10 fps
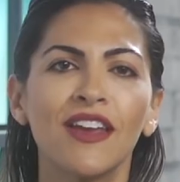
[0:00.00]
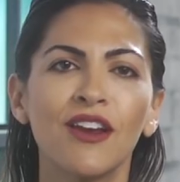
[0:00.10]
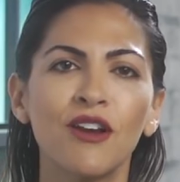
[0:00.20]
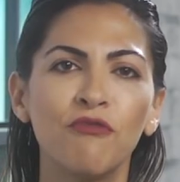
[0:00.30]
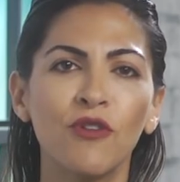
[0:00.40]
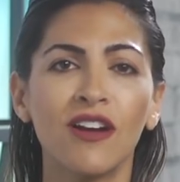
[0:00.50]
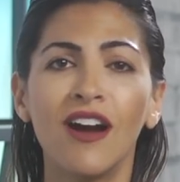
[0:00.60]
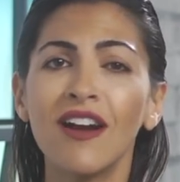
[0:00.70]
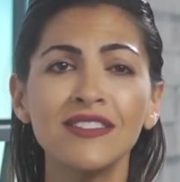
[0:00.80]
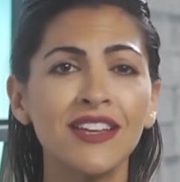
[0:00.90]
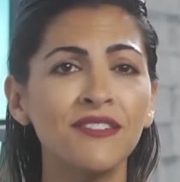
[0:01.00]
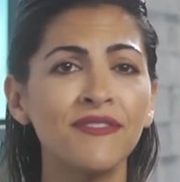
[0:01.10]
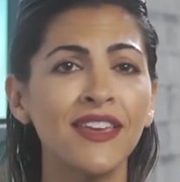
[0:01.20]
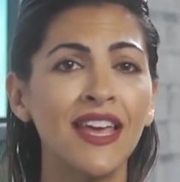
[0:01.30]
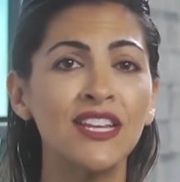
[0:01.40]
here for Cara
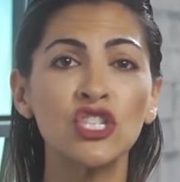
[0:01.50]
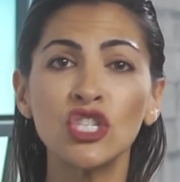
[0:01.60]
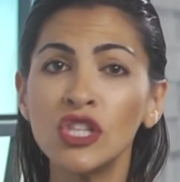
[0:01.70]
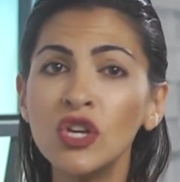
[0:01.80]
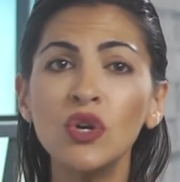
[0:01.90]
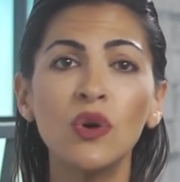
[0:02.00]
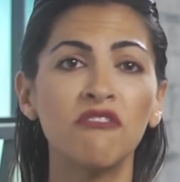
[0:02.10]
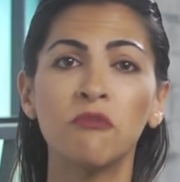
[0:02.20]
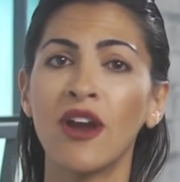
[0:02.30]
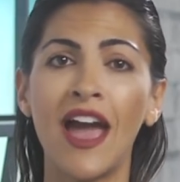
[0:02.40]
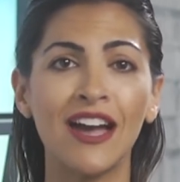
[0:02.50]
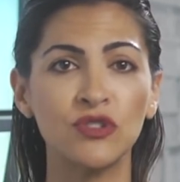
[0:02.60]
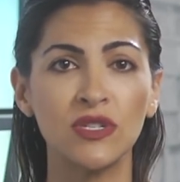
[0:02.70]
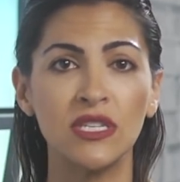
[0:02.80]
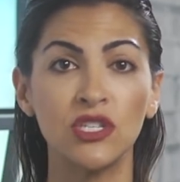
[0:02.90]
Delevingne and a slew of more
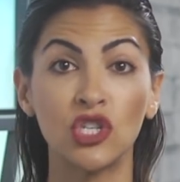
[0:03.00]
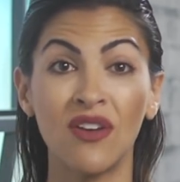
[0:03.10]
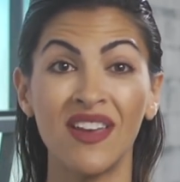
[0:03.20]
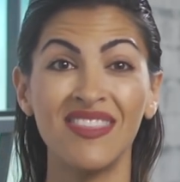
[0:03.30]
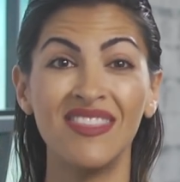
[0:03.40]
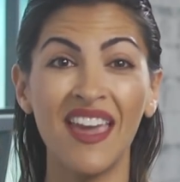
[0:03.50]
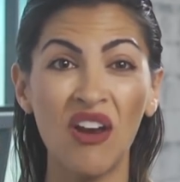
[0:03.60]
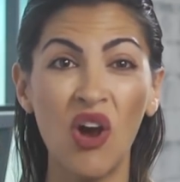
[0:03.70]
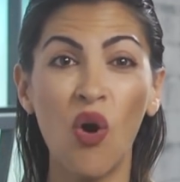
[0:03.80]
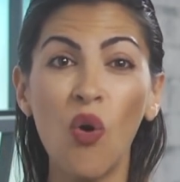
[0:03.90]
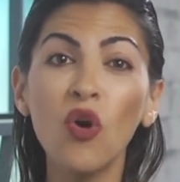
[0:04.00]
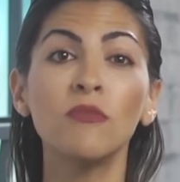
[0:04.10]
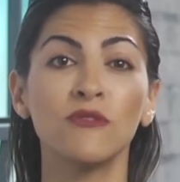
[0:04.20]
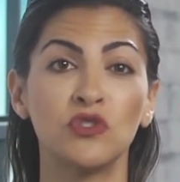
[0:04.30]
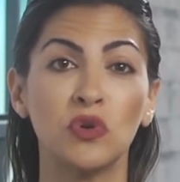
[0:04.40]
actresses sharing their
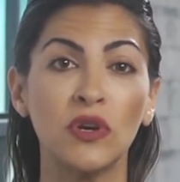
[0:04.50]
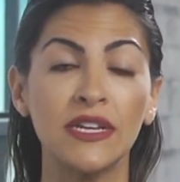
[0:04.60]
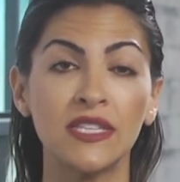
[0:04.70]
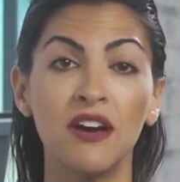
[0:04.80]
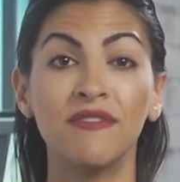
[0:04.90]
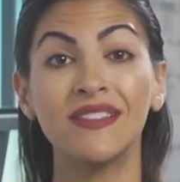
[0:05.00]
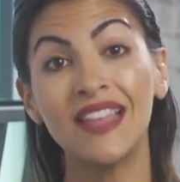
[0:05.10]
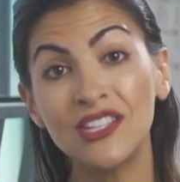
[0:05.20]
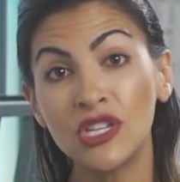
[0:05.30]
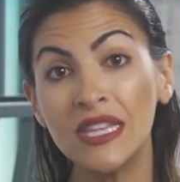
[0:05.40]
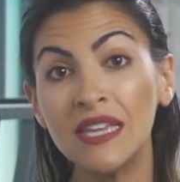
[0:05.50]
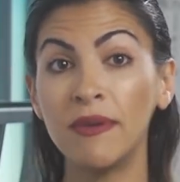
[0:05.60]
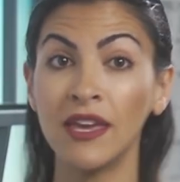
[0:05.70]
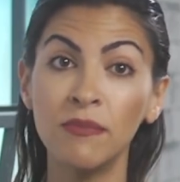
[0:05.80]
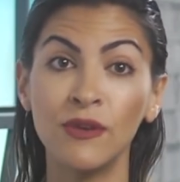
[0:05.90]
horrible stories of allegedly
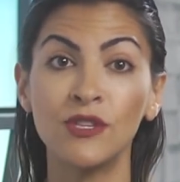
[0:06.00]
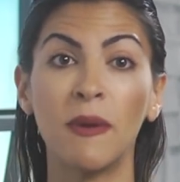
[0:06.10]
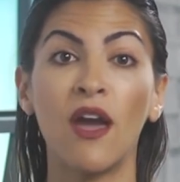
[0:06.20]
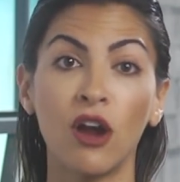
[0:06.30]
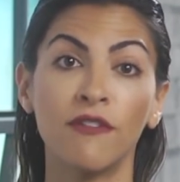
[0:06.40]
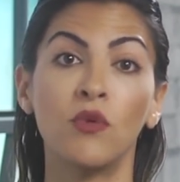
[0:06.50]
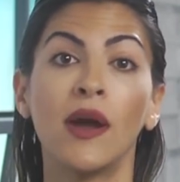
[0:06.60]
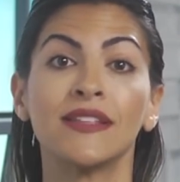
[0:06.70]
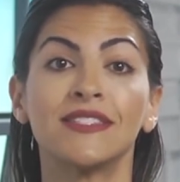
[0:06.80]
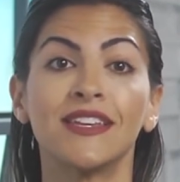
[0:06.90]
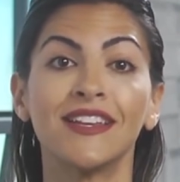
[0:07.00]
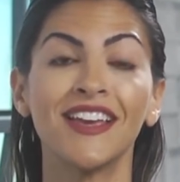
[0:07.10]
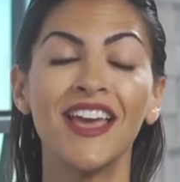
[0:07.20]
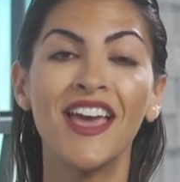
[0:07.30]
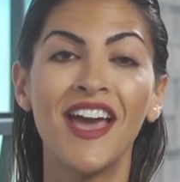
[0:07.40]
being abused by Harvey Weinstein.
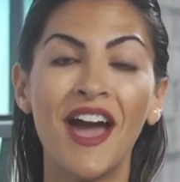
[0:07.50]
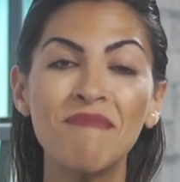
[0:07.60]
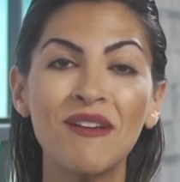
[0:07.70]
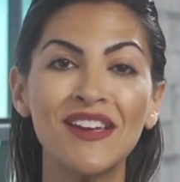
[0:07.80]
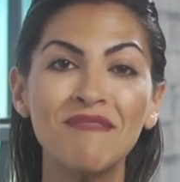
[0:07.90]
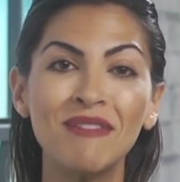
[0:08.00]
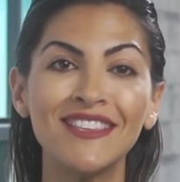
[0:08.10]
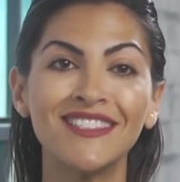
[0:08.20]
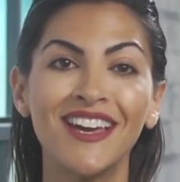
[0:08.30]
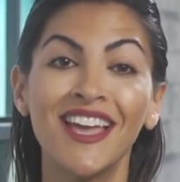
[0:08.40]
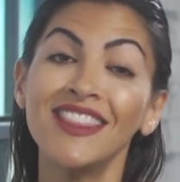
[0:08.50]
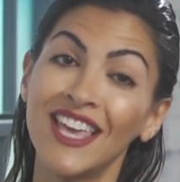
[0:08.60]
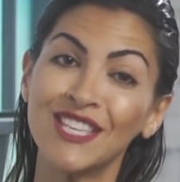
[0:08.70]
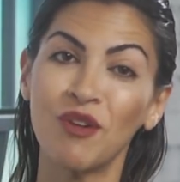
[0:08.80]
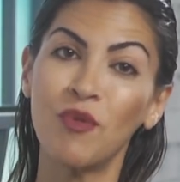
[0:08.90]
I'm Miriam Issa, and
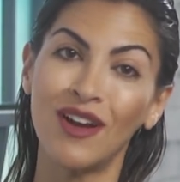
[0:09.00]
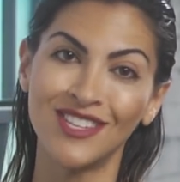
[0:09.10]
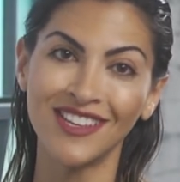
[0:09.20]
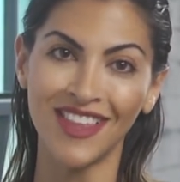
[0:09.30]
thanks for watching